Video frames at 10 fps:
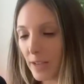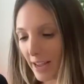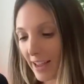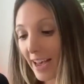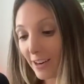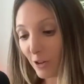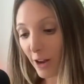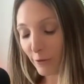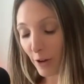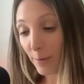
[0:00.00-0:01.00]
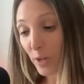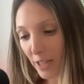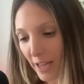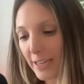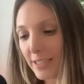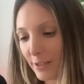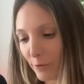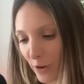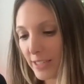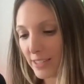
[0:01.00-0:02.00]
I had a lot of um, clients and
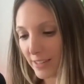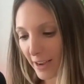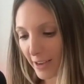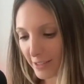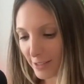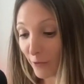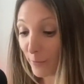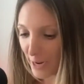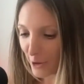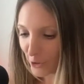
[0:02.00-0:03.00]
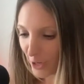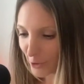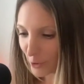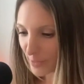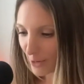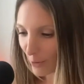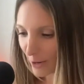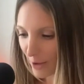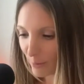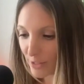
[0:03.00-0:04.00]
friends and that kind of stuff. My hairdresser being one of
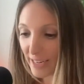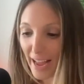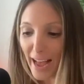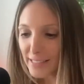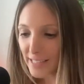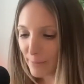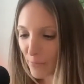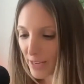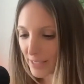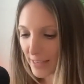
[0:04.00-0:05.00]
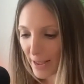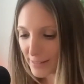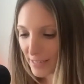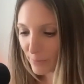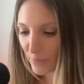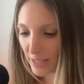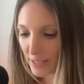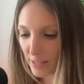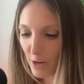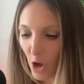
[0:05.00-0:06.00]
them was like, ask him this, ask him this.
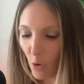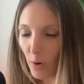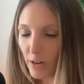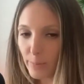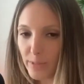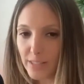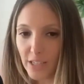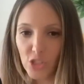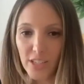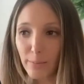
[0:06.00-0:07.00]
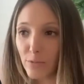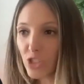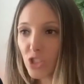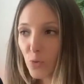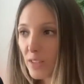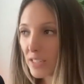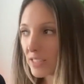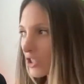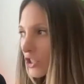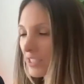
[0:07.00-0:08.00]
And one of them is like, she's like, I'm just doing the
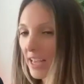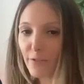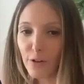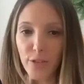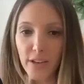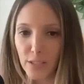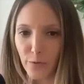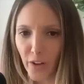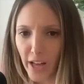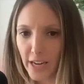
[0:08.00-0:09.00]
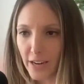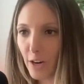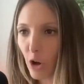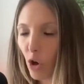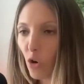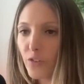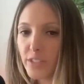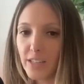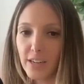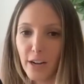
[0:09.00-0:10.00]
dishes. Everything's fine. And then all of a mm-hmm.
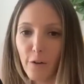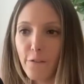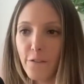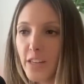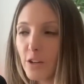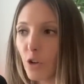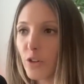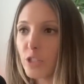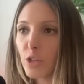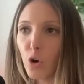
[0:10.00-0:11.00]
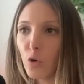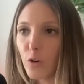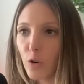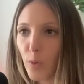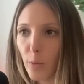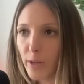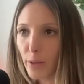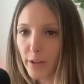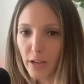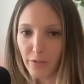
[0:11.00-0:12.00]
sudden I'll feel this overwhelming
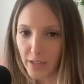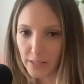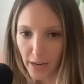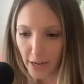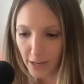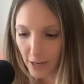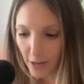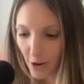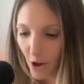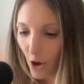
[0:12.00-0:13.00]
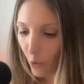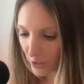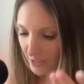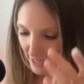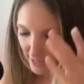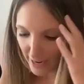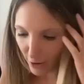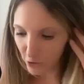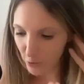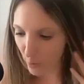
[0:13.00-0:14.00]
thing of anxiety. Yeah. Or
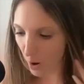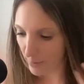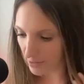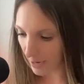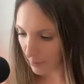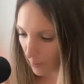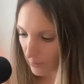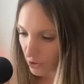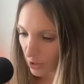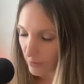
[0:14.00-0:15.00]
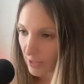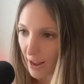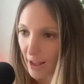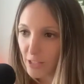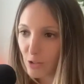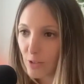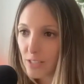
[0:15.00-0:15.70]
Danielle, she promised, I promised her I was going to ask you this.